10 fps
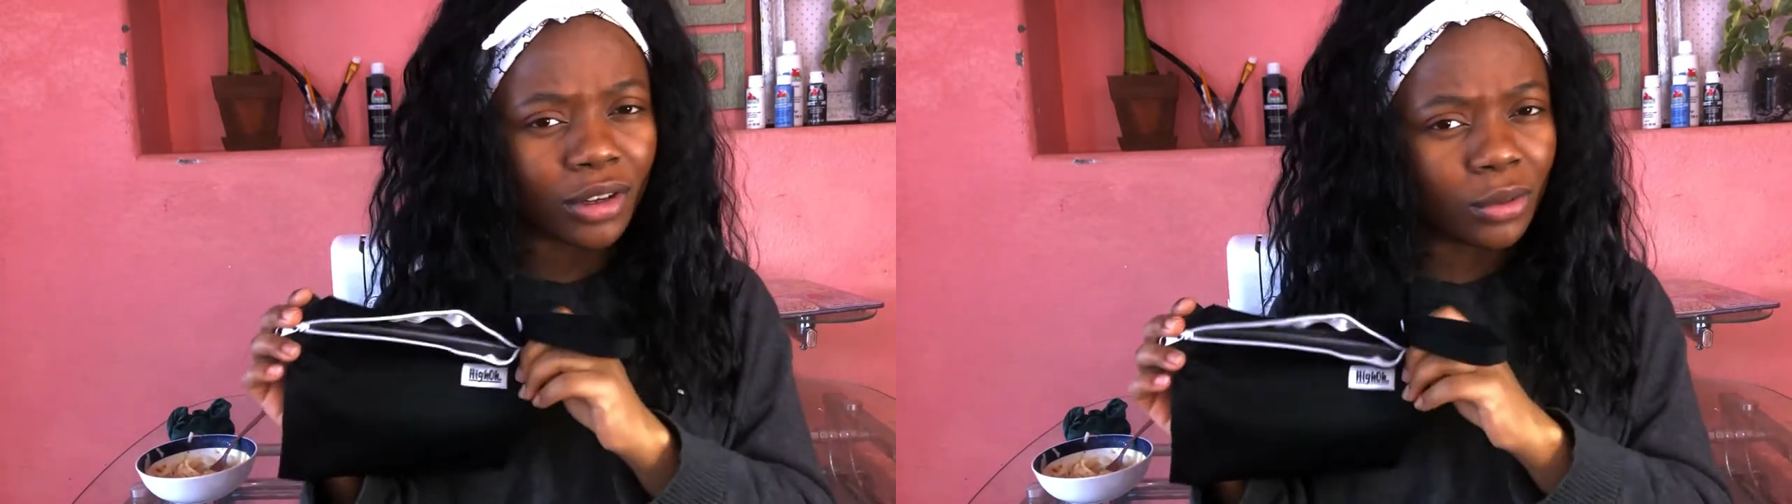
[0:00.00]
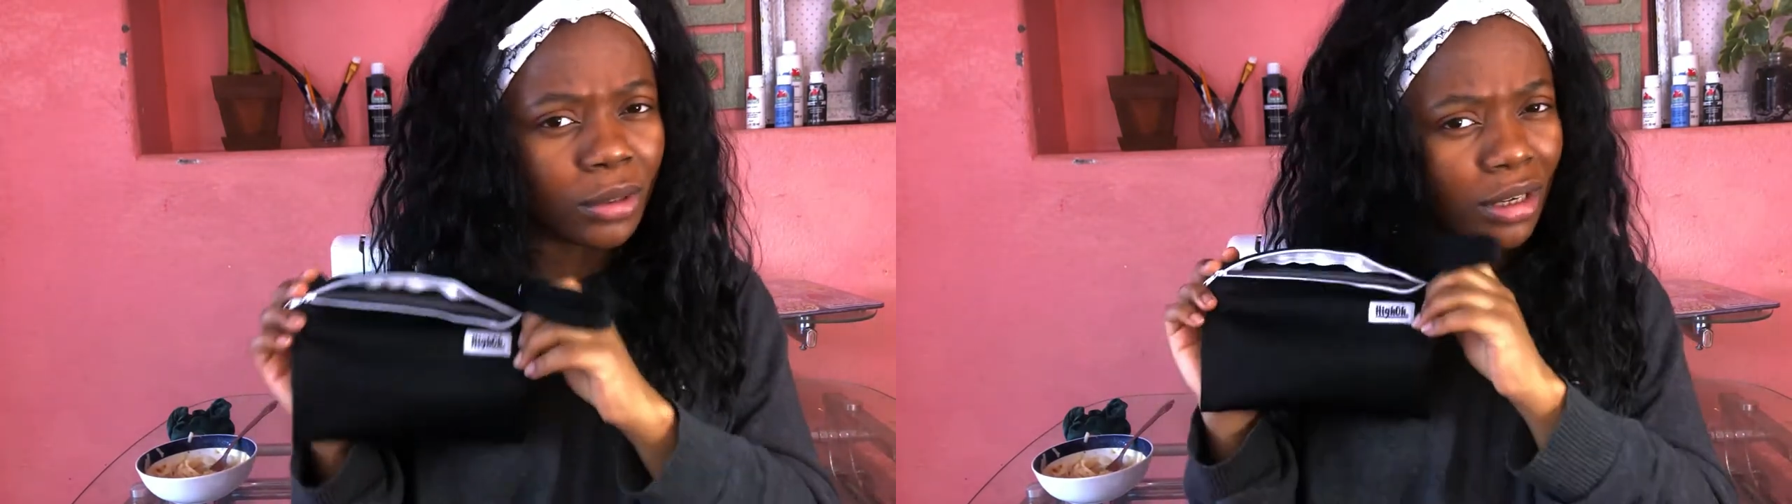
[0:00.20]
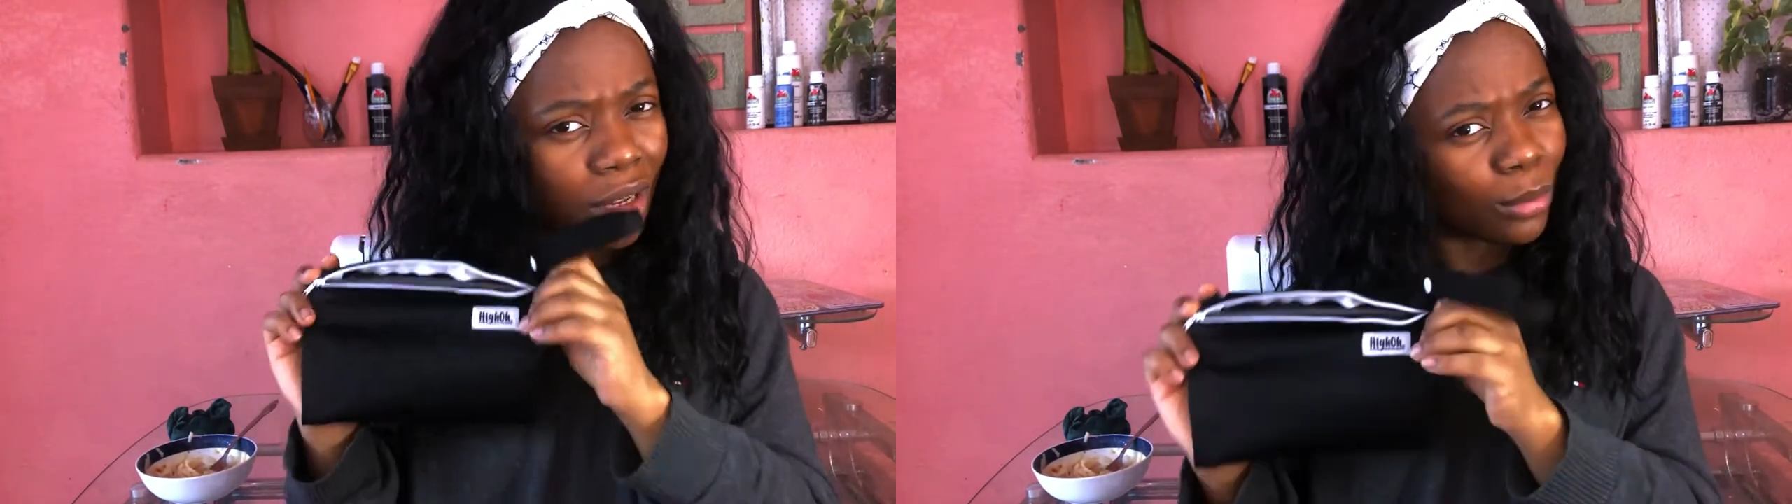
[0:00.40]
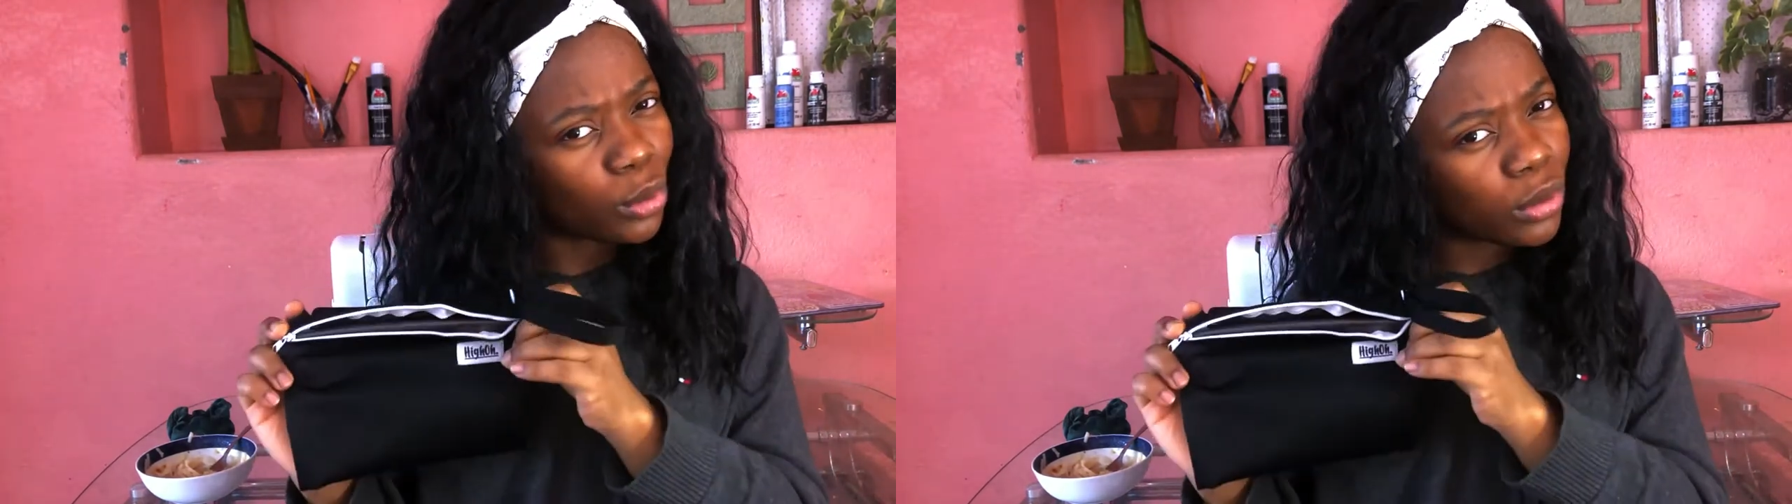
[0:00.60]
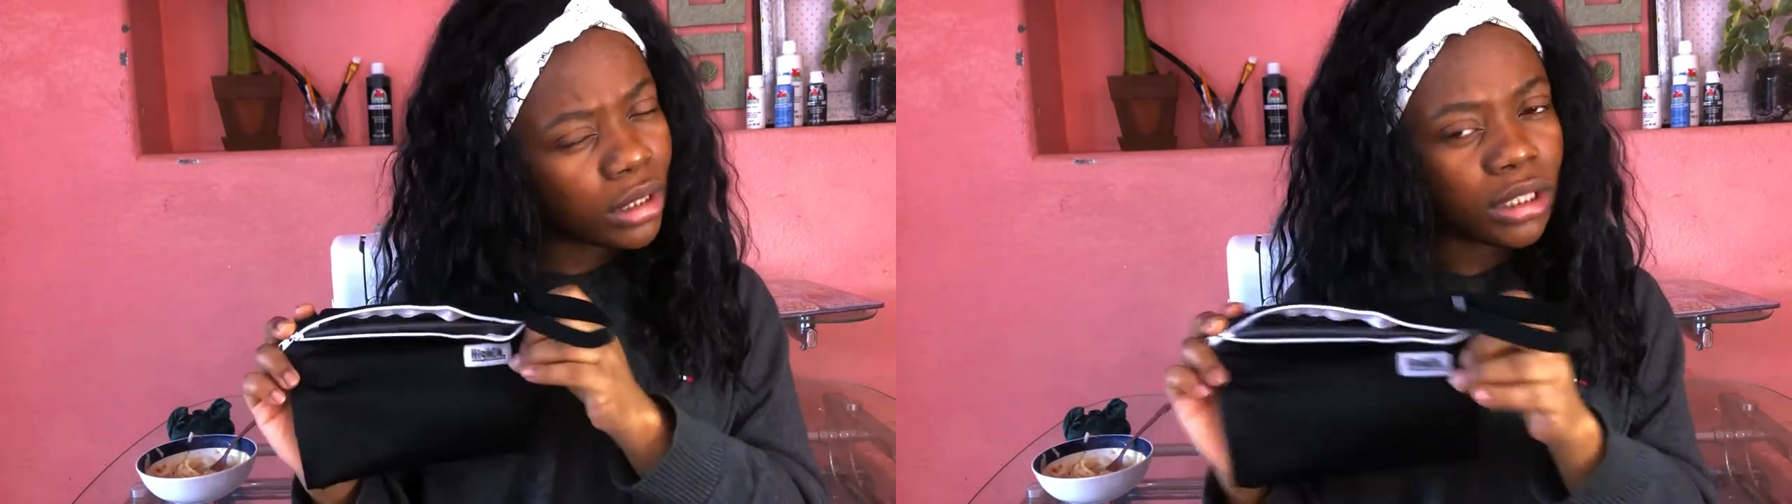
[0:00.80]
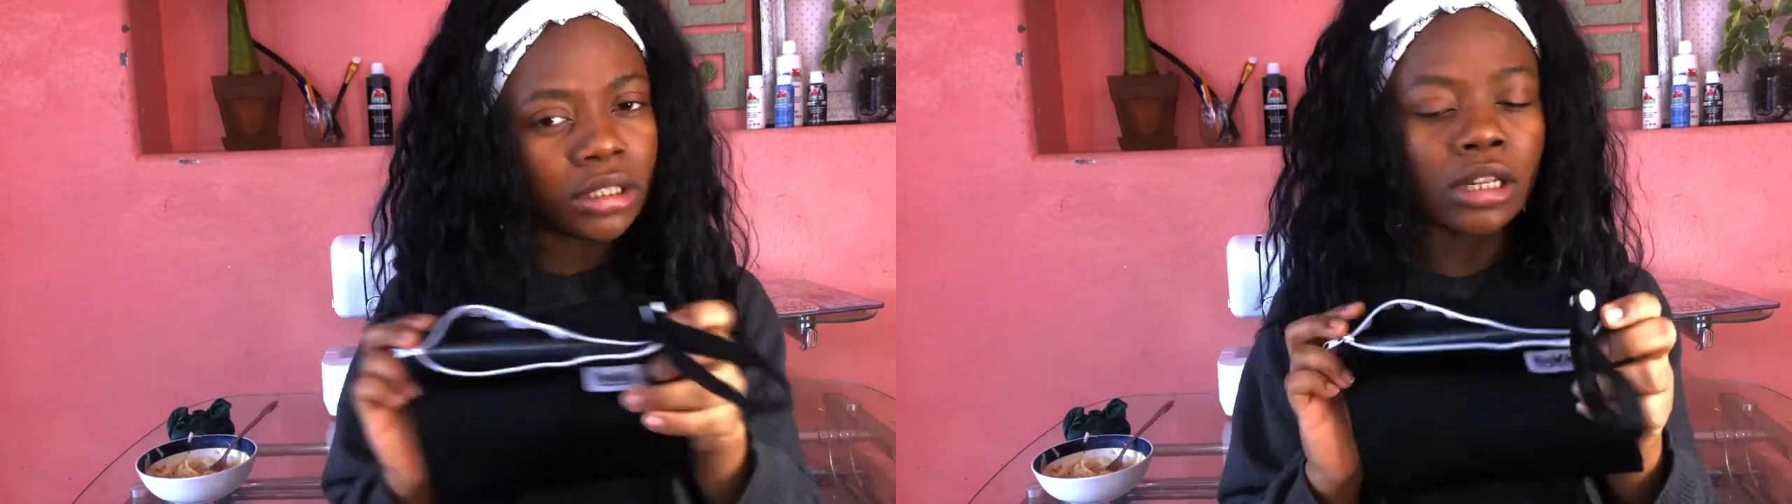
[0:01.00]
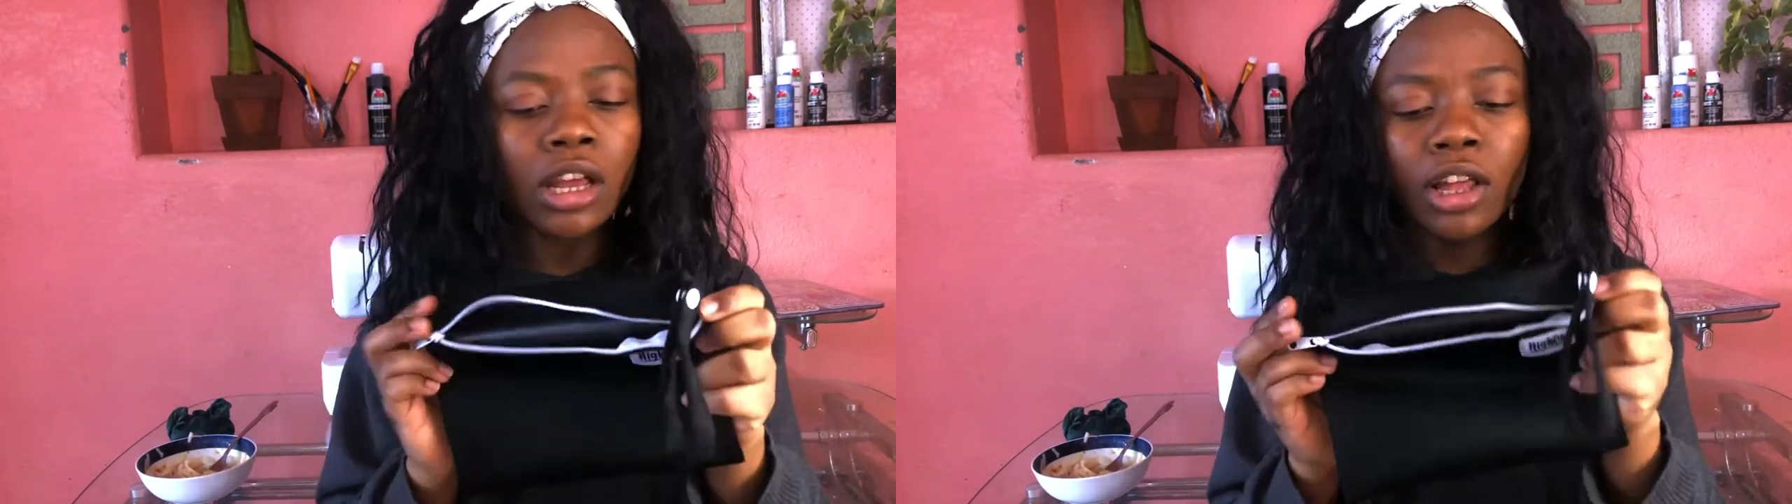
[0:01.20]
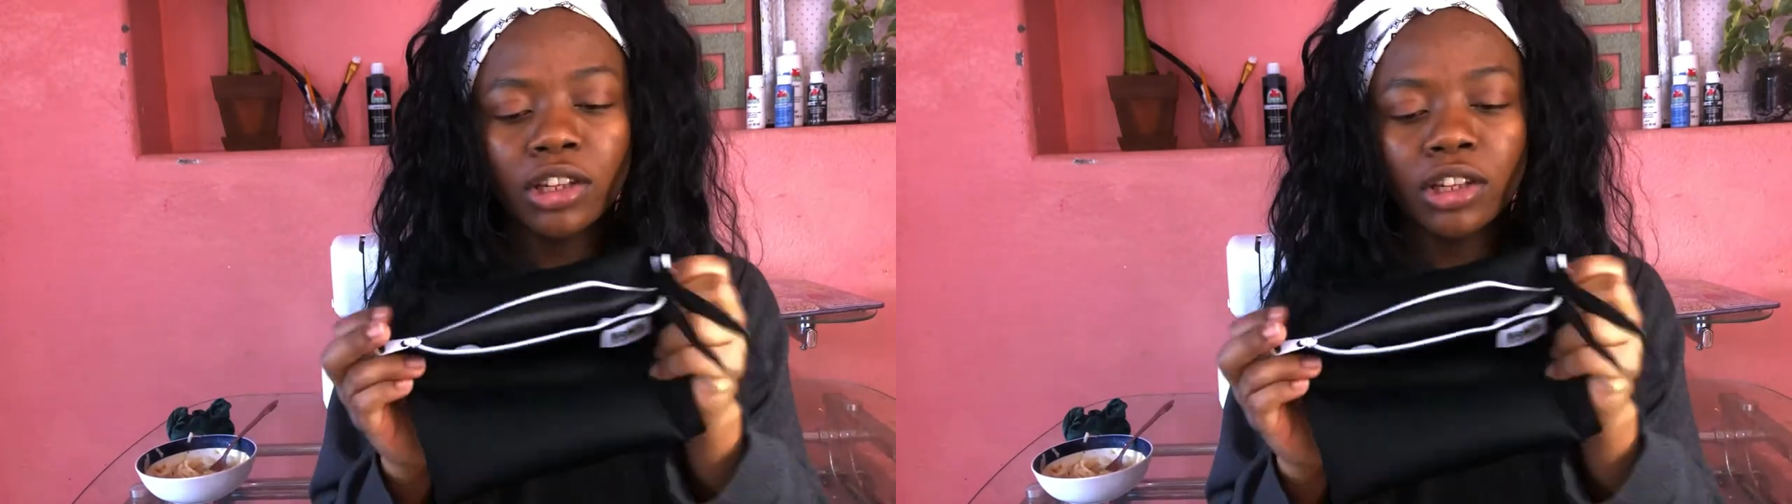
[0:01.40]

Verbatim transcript: underwear comes with these.